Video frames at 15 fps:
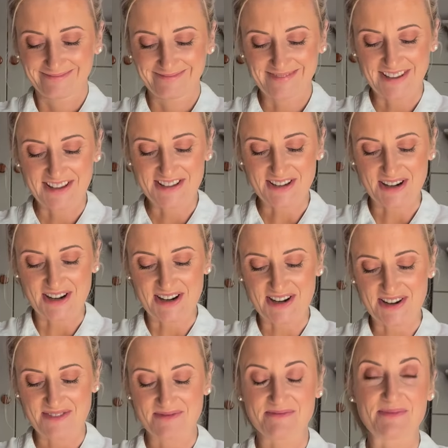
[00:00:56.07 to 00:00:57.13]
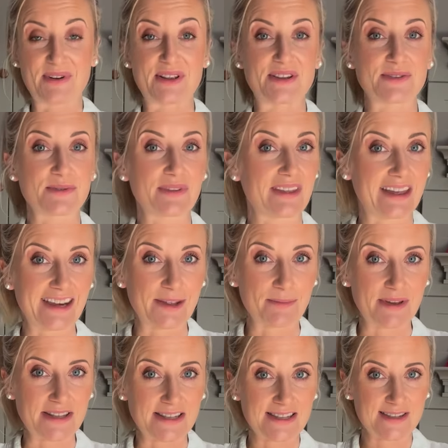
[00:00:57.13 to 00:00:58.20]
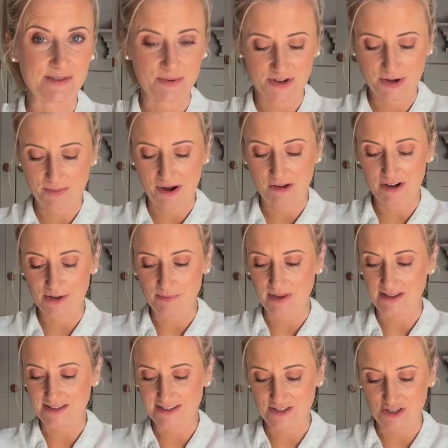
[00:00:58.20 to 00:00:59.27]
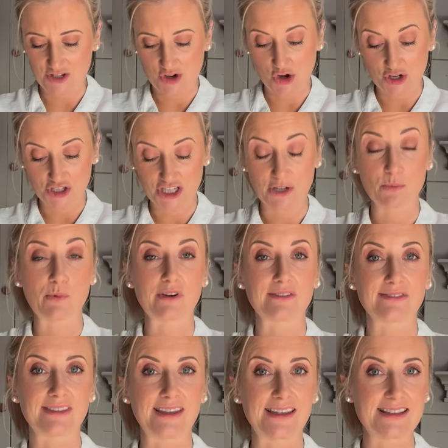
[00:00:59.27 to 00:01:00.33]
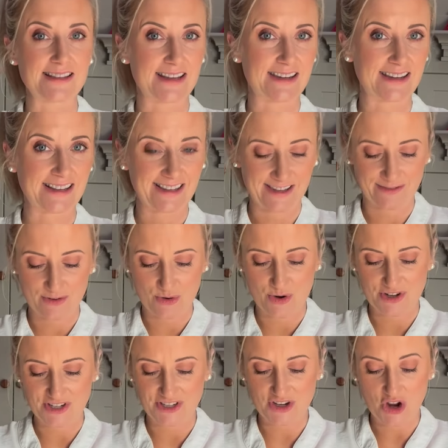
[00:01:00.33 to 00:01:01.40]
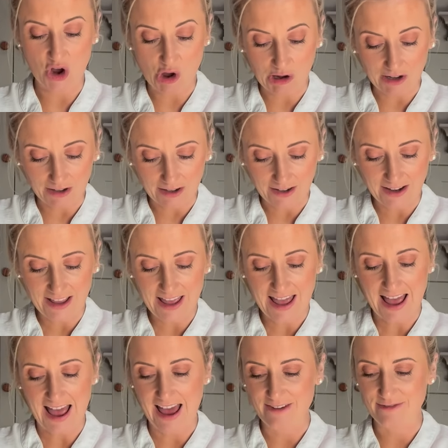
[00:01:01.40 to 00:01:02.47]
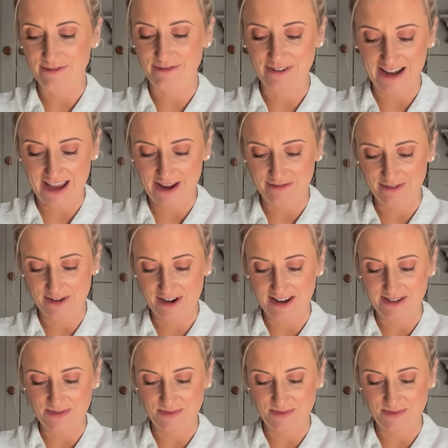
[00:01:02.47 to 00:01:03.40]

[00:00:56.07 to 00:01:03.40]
These are brilliant with any mince. When you're browning mince, just crush in one of these and it'll give gorgeous colour and flavour as